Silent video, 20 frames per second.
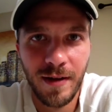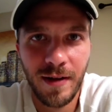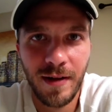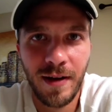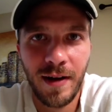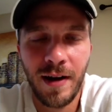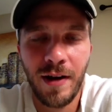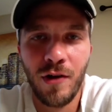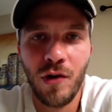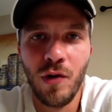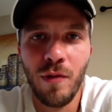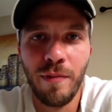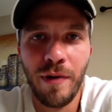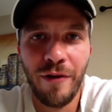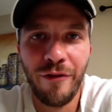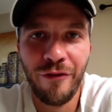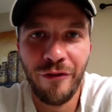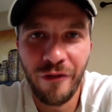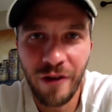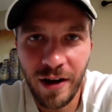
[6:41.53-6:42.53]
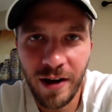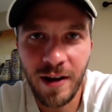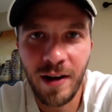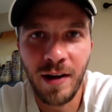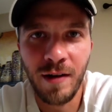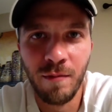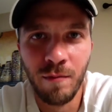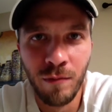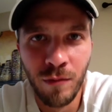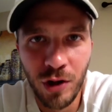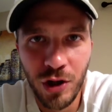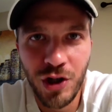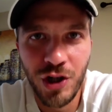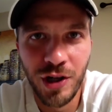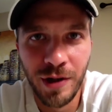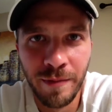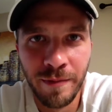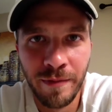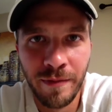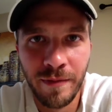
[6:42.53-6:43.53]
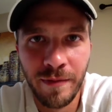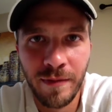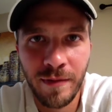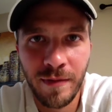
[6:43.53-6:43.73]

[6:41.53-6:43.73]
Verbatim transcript: And I hope I fucking mush him.